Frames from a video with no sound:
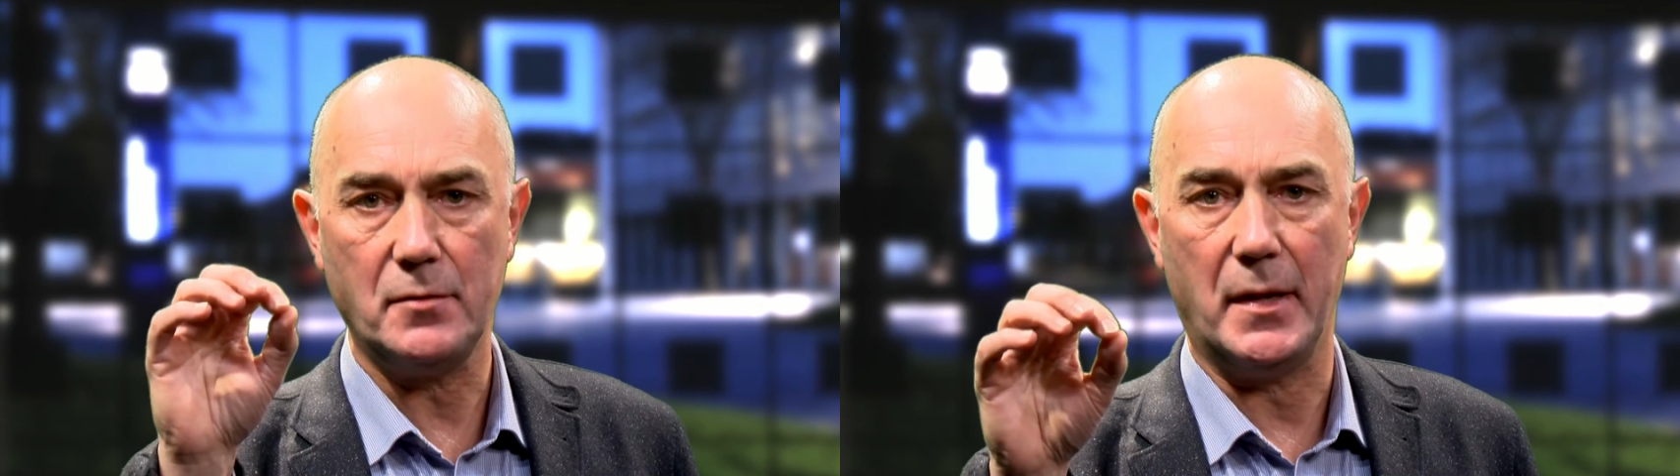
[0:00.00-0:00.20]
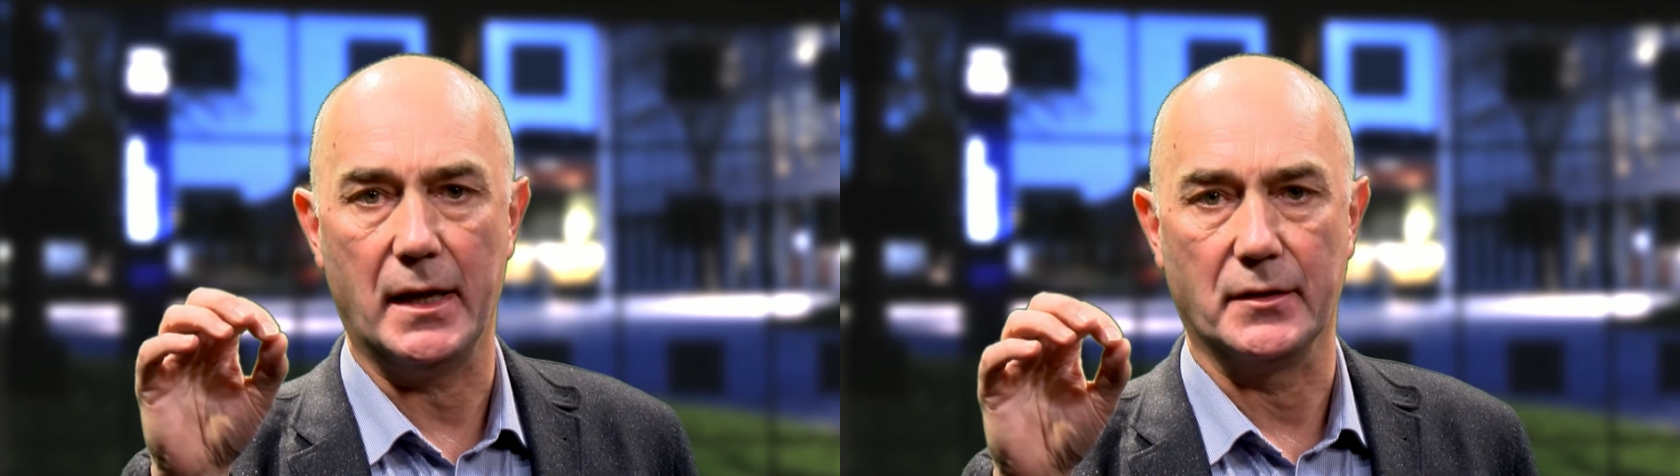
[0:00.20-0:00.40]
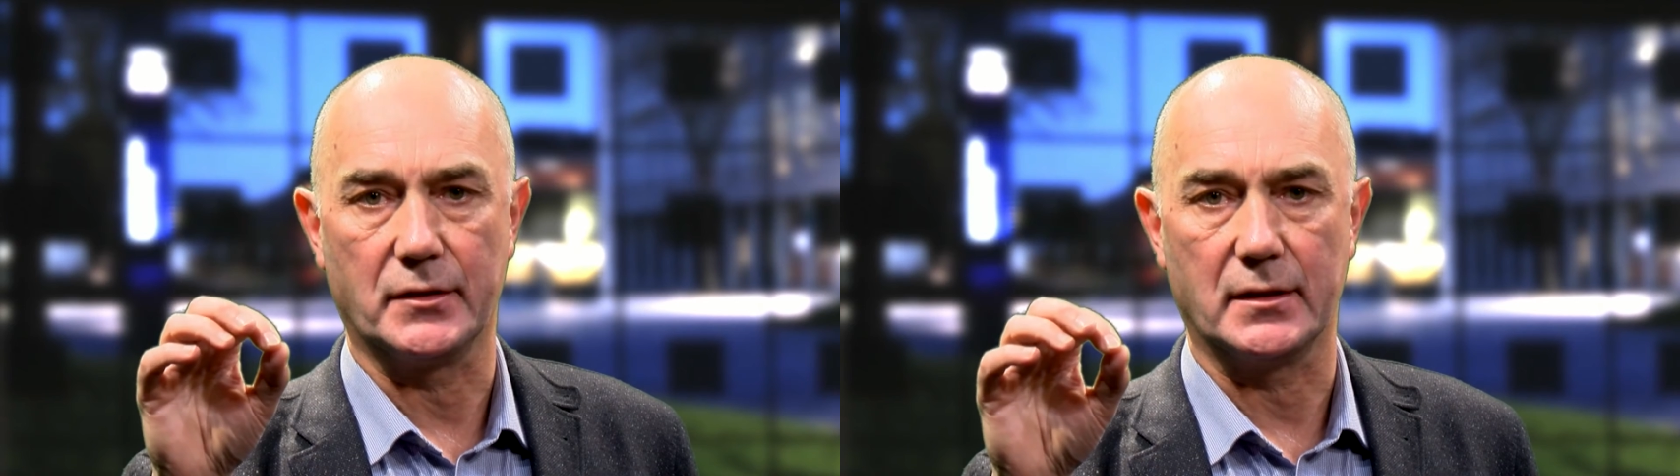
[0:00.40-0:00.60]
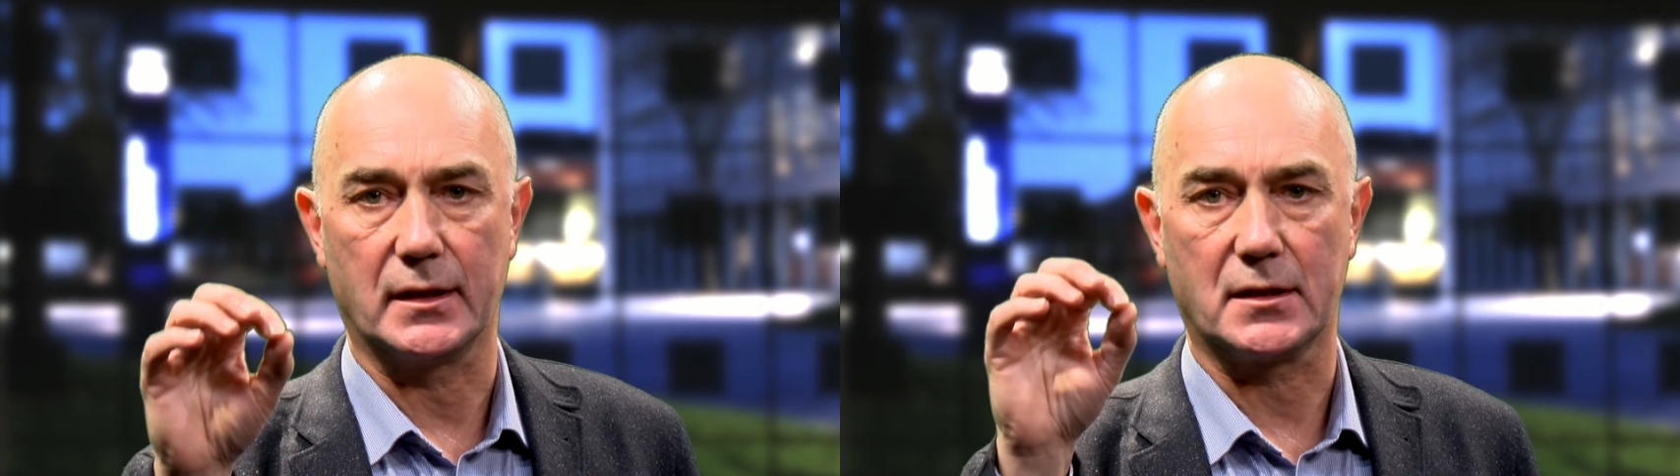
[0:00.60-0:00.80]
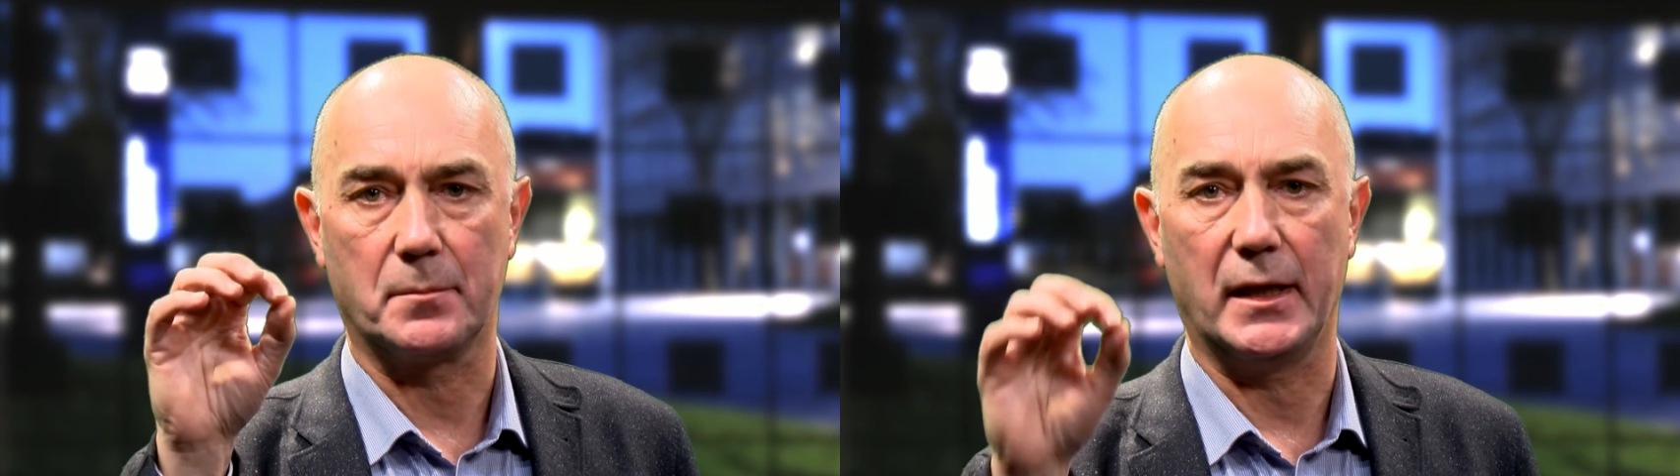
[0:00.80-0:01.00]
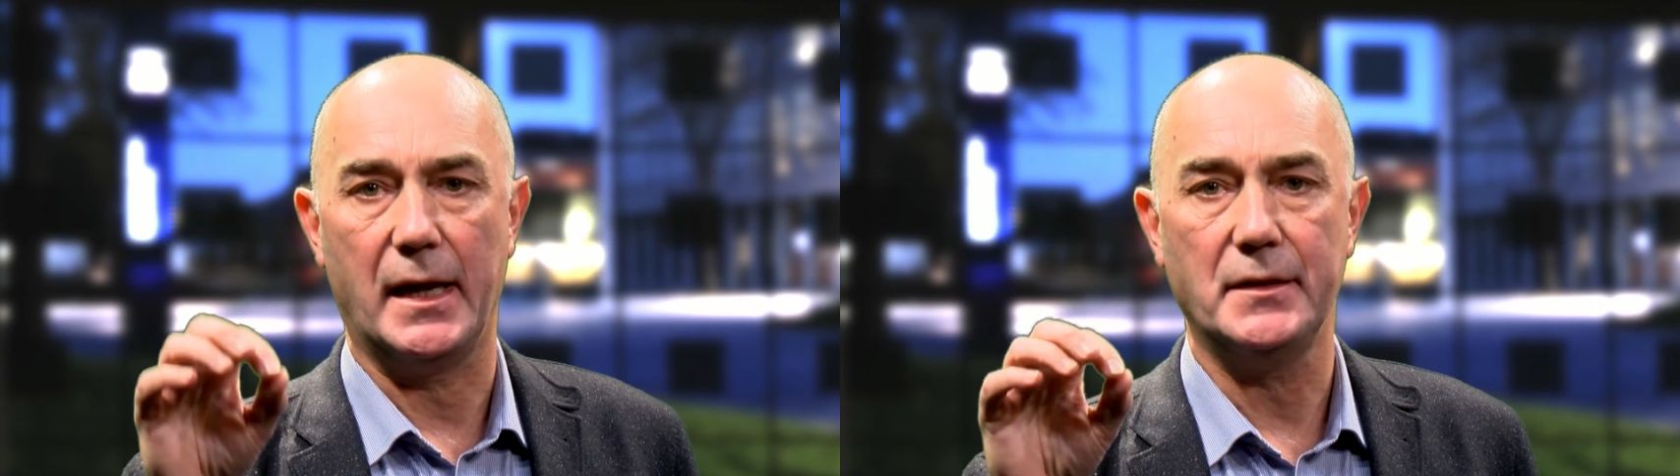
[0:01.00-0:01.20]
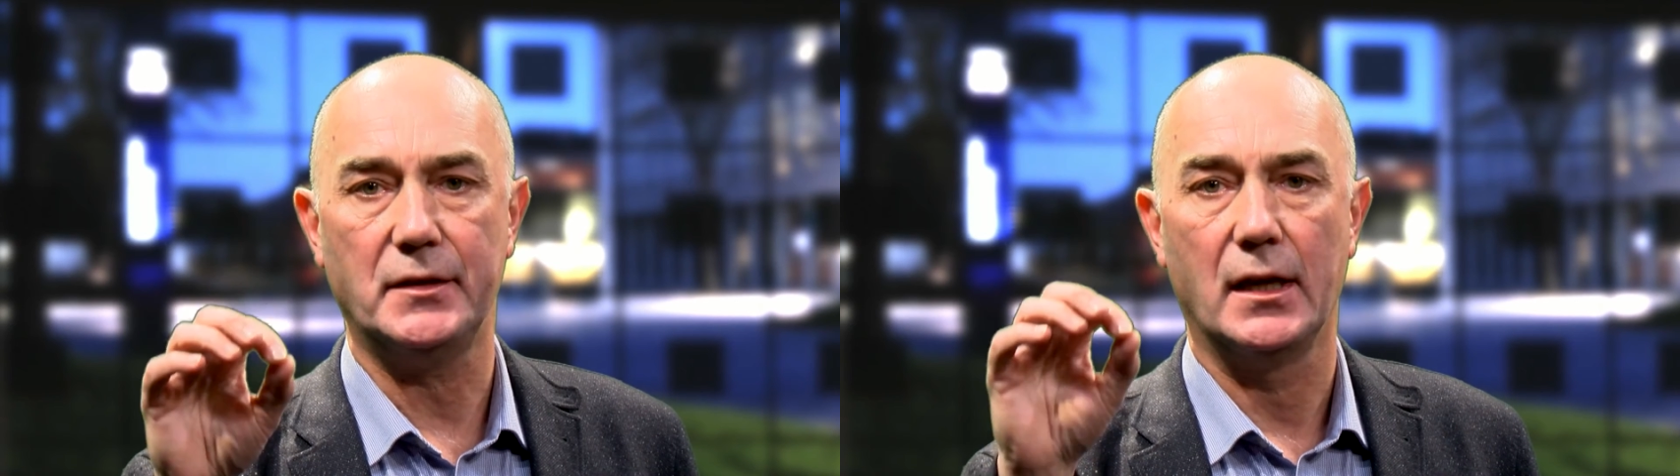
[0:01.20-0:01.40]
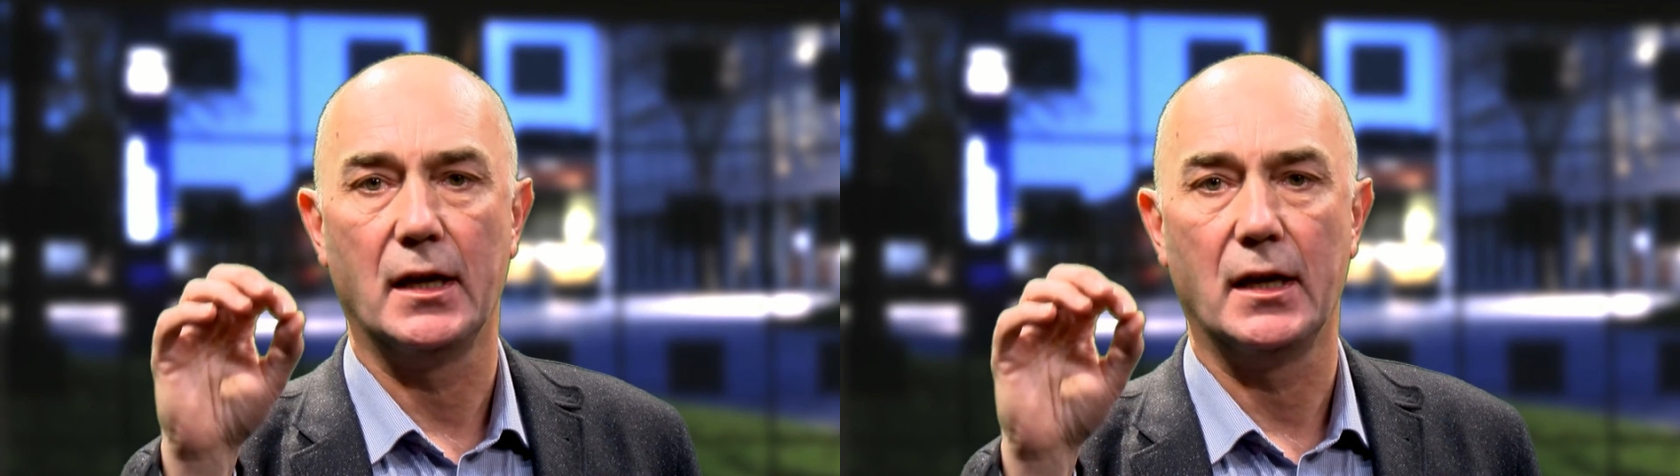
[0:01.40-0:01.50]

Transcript: bands is explained